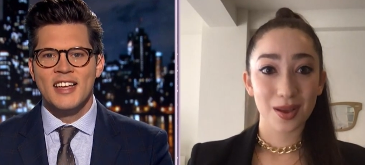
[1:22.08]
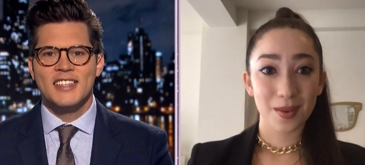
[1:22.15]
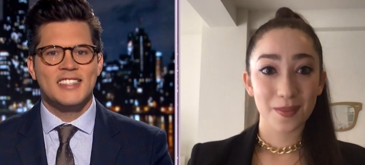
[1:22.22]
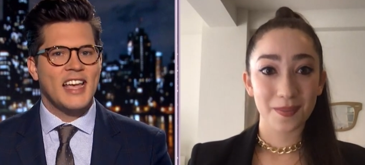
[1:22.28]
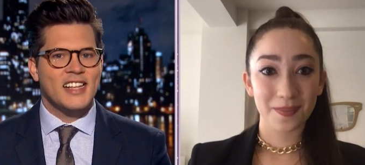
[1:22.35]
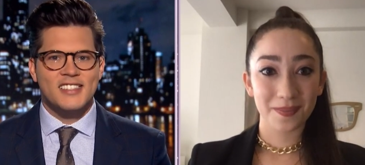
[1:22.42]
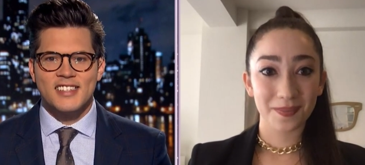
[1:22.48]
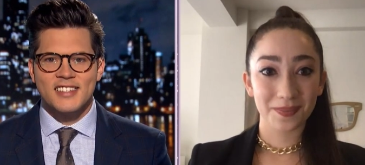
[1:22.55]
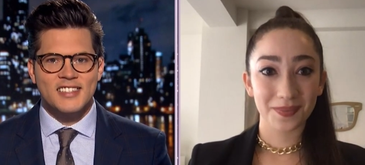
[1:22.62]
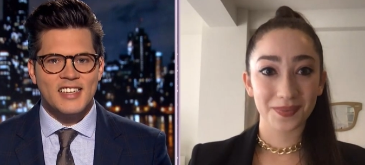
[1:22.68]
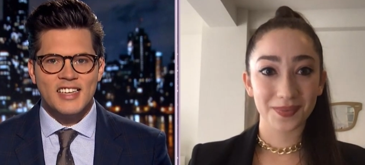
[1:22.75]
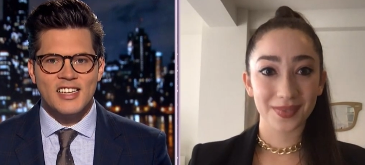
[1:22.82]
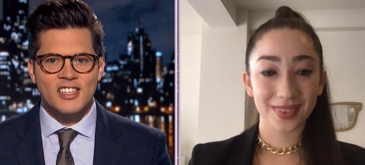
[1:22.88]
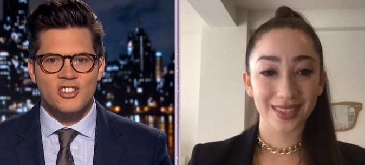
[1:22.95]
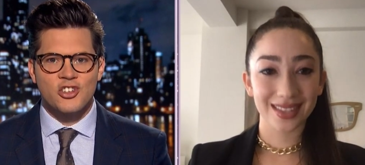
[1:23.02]
Speaker 1: dancing
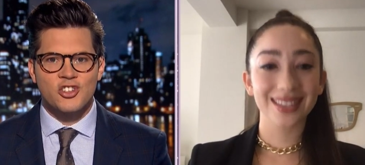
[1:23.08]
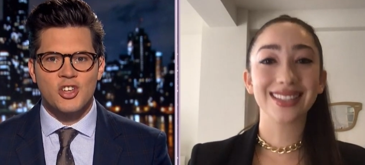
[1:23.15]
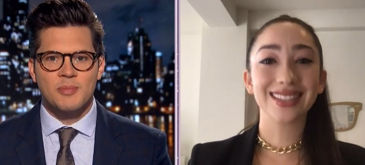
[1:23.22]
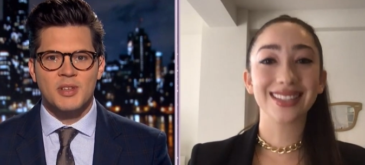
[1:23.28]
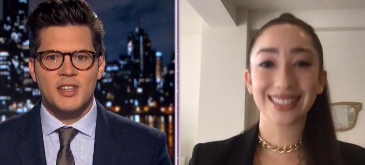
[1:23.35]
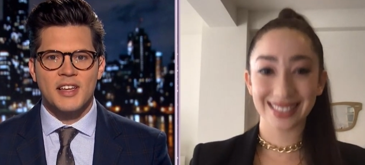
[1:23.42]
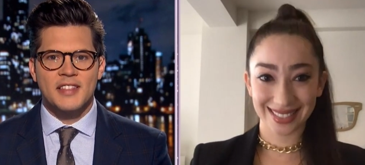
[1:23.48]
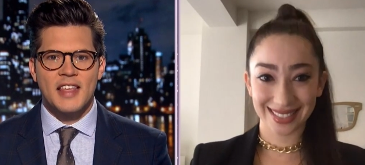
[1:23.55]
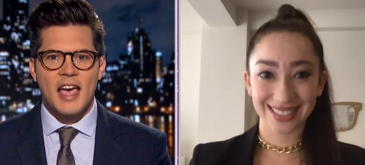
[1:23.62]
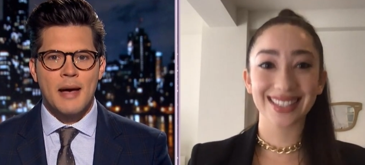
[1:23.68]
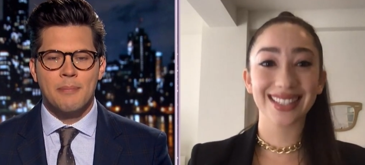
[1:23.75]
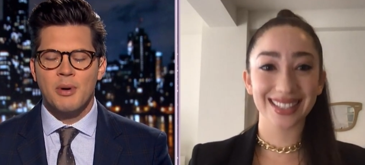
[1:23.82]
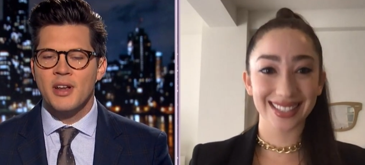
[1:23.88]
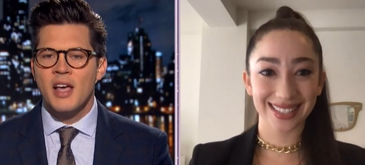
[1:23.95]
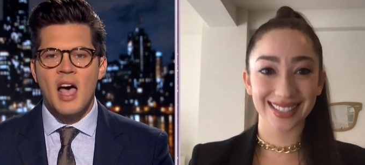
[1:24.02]
teens or something like that.
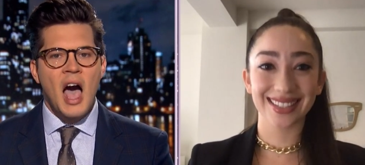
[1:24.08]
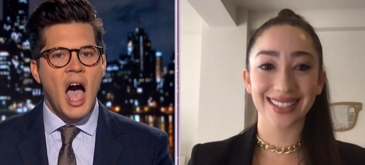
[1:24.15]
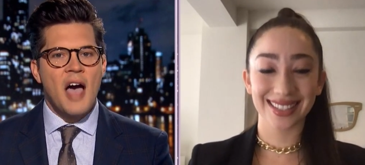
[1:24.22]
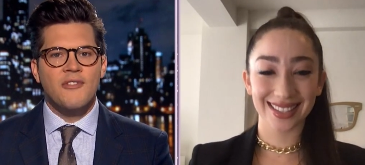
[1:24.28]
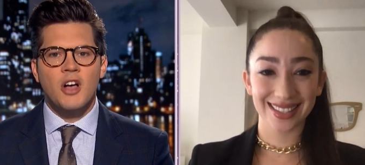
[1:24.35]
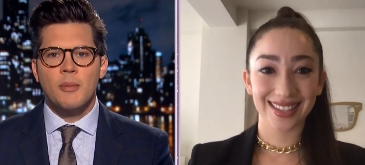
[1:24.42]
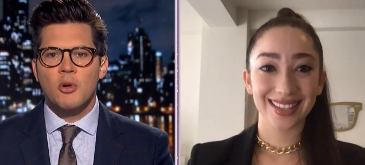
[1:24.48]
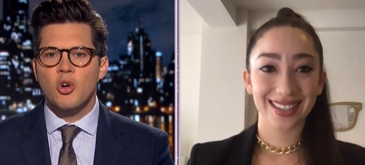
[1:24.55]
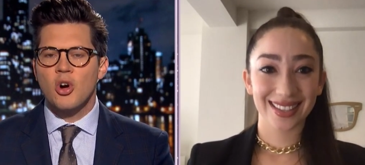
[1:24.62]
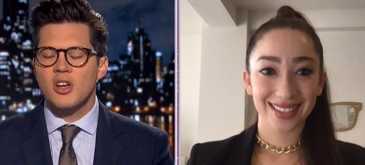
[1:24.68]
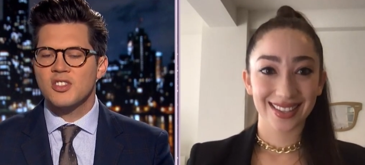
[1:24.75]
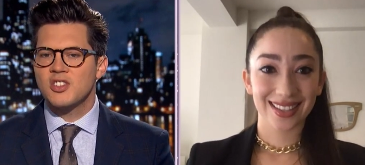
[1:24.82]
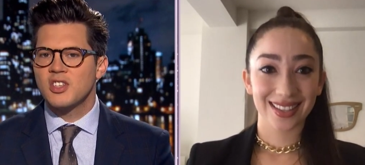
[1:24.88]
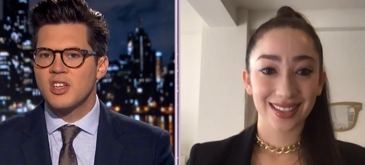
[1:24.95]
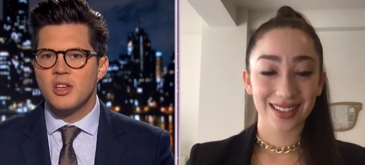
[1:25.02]
But I've come
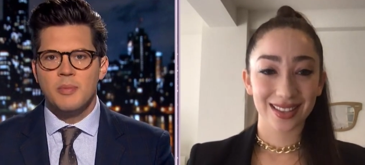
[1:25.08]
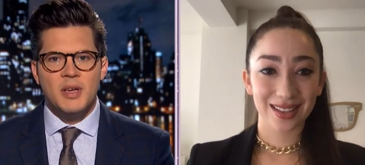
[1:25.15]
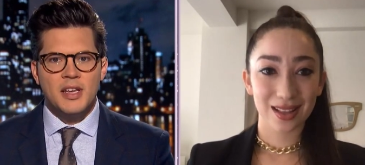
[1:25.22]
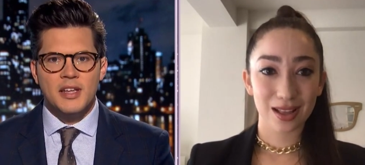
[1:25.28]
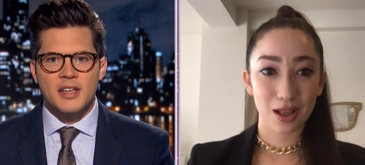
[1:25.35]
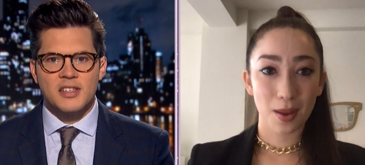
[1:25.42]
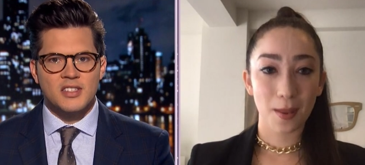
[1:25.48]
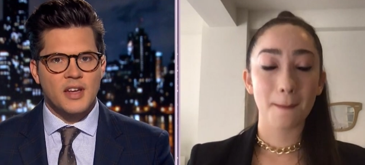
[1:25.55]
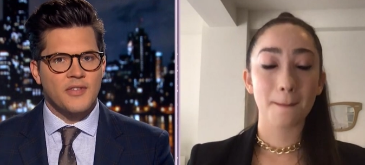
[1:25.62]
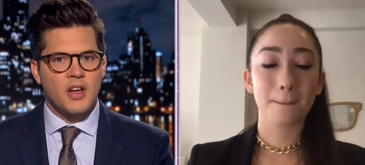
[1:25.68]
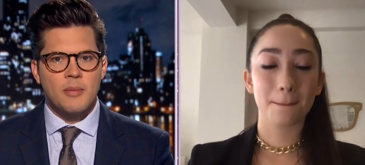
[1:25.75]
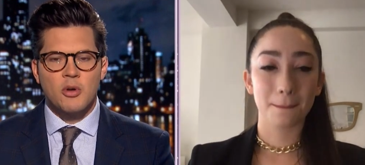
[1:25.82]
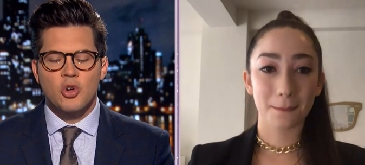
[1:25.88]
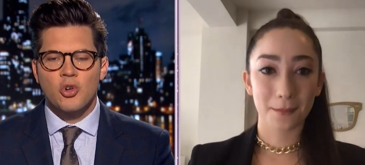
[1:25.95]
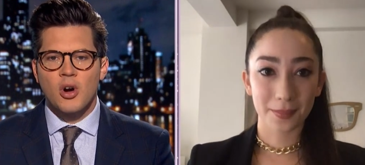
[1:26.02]
across comedians. I've
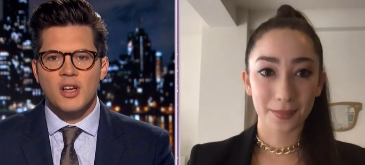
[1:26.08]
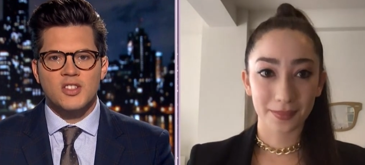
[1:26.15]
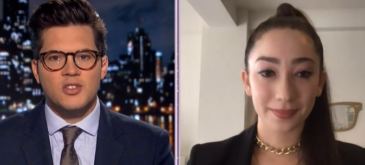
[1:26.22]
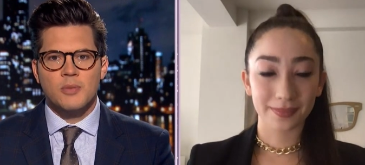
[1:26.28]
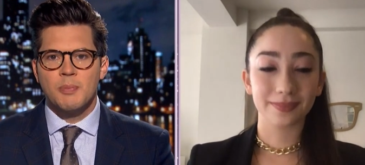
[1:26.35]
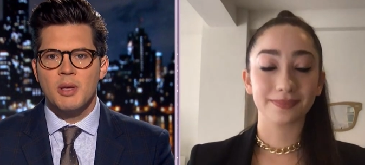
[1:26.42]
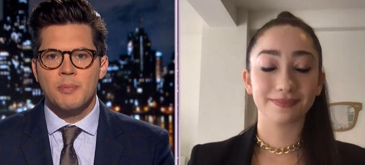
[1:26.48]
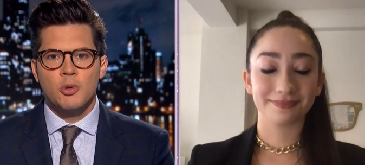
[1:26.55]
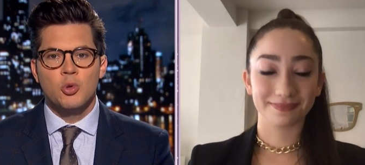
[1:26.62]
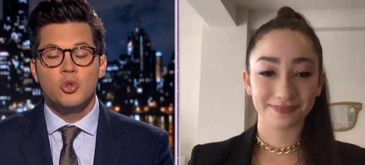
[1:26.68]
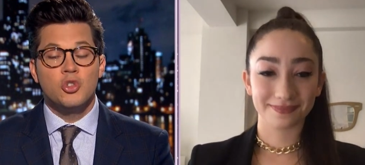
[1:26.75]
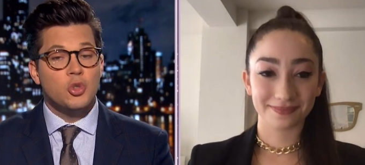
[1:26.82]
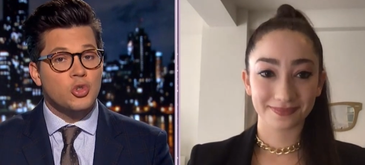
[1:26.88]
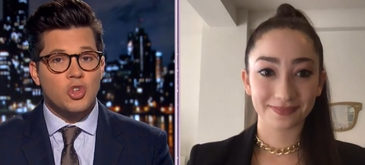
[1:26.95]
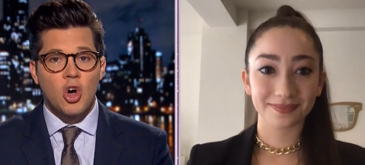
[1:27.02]
come across people who
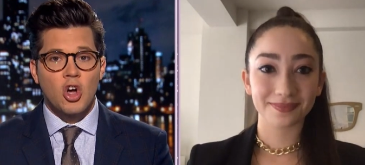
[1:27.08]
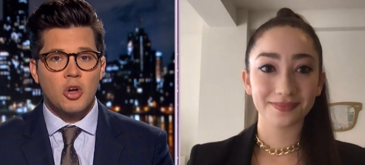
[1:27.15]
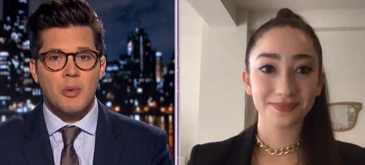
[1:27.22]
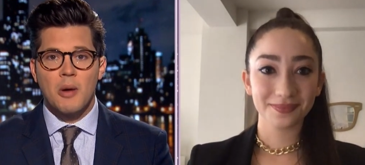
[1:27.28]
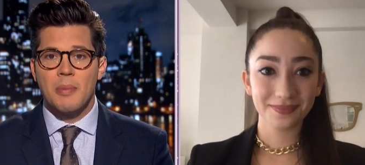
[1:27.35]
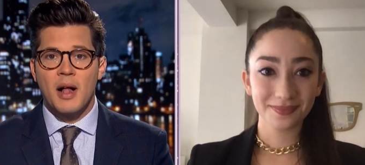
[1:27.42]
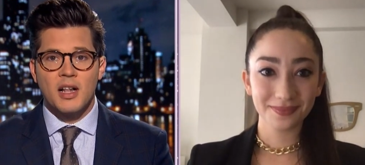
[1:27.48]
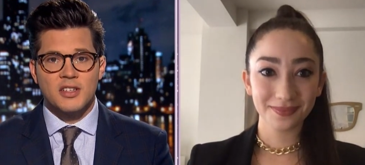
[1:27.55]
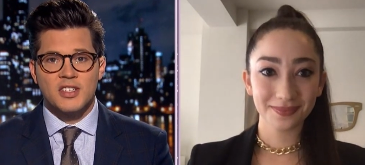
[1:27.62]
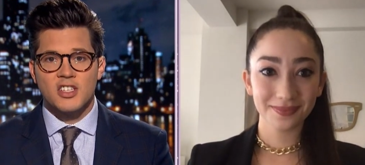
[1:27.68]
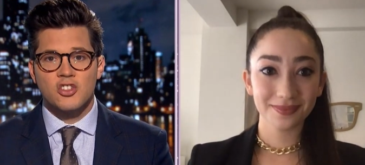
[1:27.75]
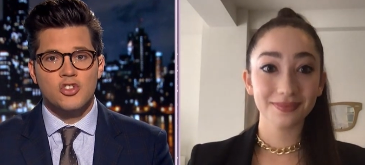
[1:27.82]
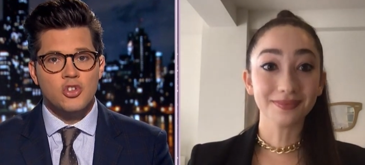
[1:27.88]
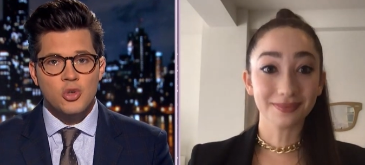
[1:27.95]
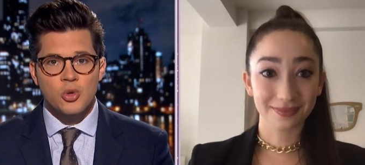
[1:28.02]
do talk about
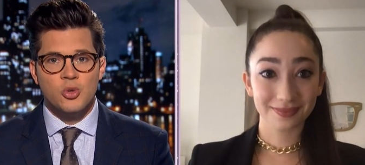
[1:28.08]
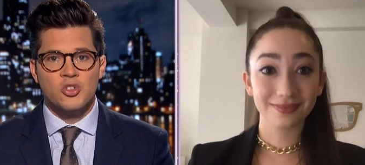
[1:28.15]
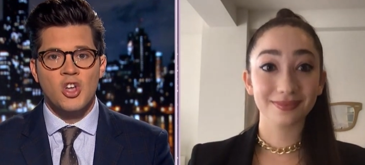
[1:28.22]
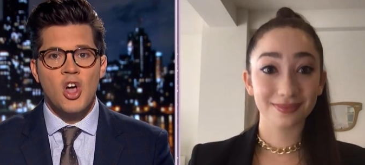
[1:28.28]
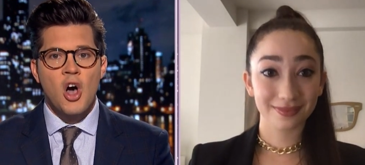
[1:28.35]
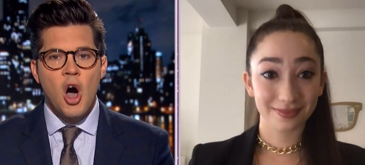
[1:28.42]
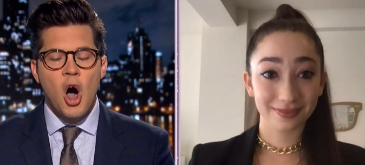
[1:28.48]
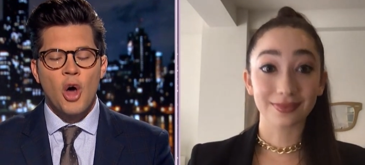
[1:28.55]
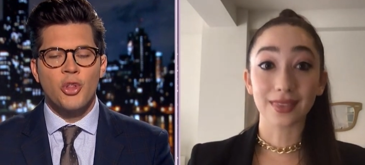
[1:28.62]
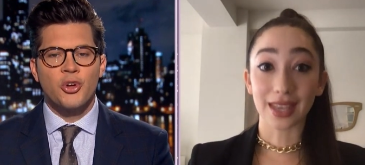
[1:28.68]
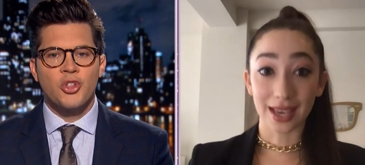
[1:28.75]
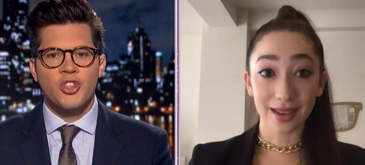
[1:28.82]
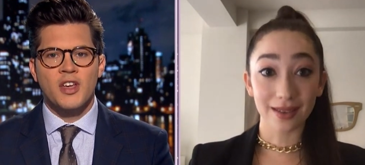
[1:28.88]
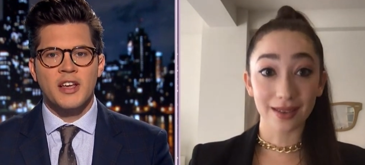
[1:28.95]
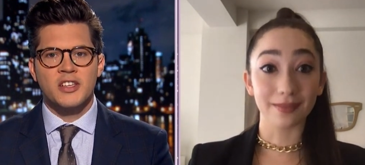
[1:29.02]
politics, news, other
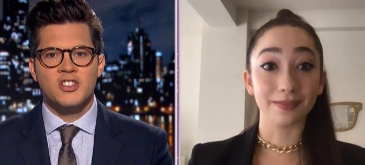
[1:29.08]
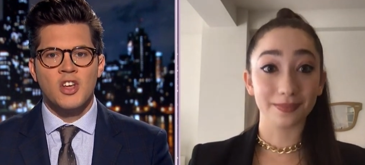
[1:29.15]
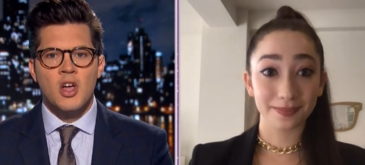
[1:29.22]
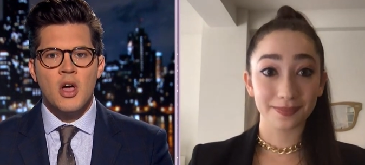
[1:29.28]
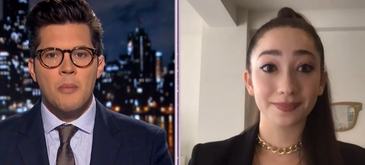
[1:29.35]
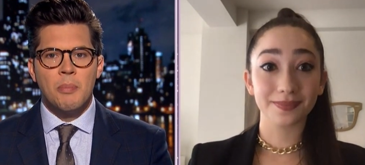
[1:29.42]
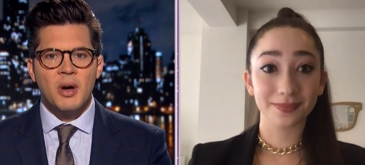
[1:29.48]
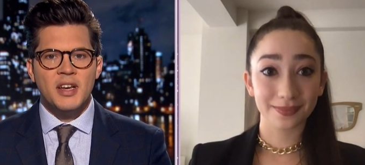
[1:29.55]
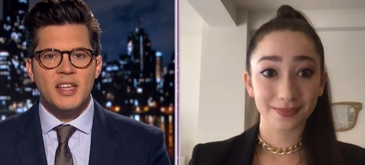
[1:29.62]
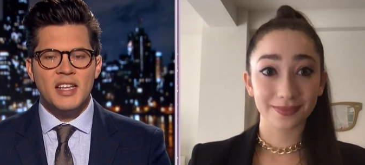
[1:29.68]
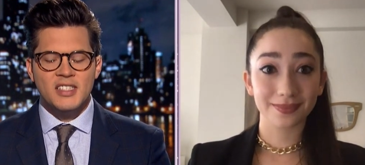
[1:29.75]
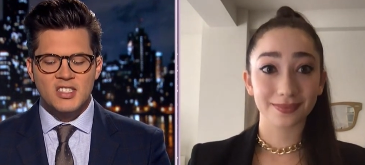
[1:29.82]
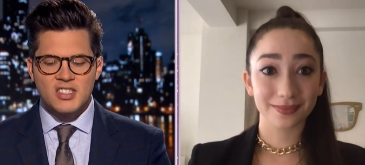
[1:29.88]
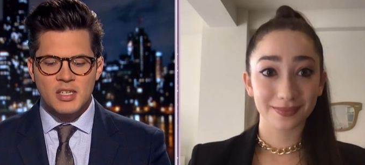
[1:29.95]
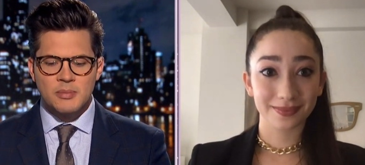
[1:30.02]
things. But
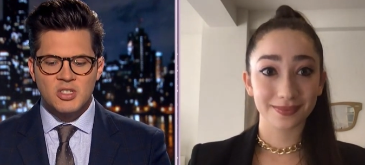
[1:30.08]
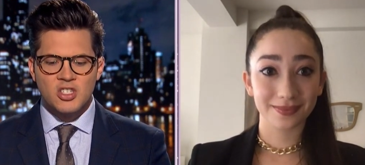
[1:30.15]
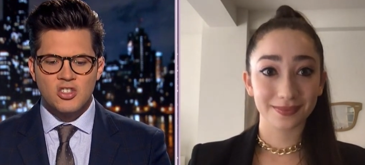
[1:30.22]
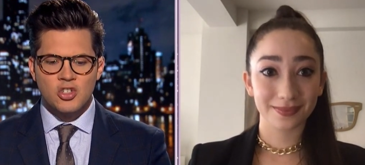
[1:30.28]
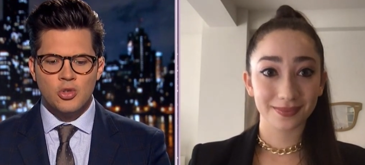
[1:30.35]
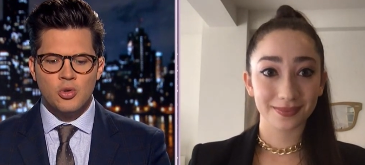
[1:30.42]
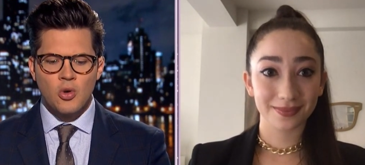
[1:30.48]
it seemed to, to